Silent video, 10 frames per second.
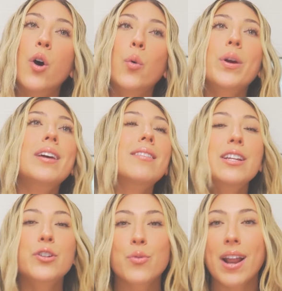
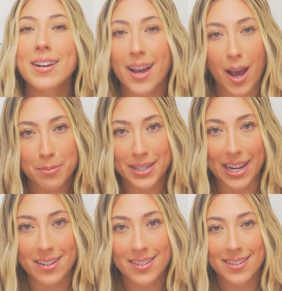weekly trend
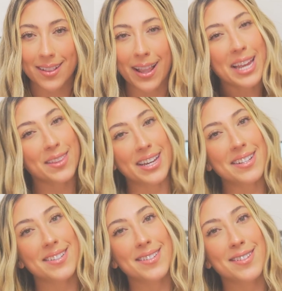updates like
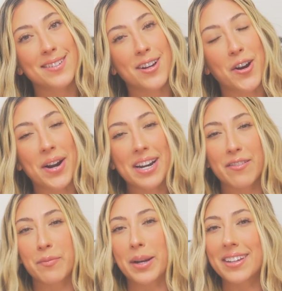this. All right,
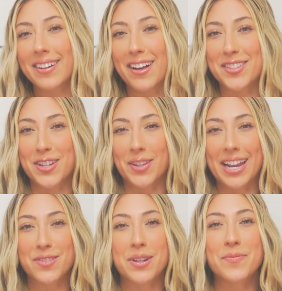everybody, I'll see you in the
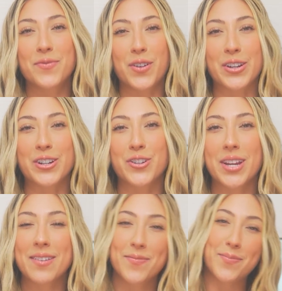next one. Follow your
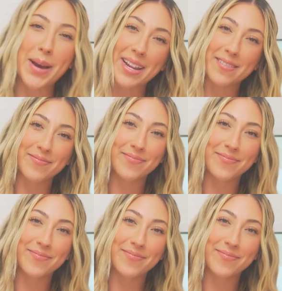joy. Bye.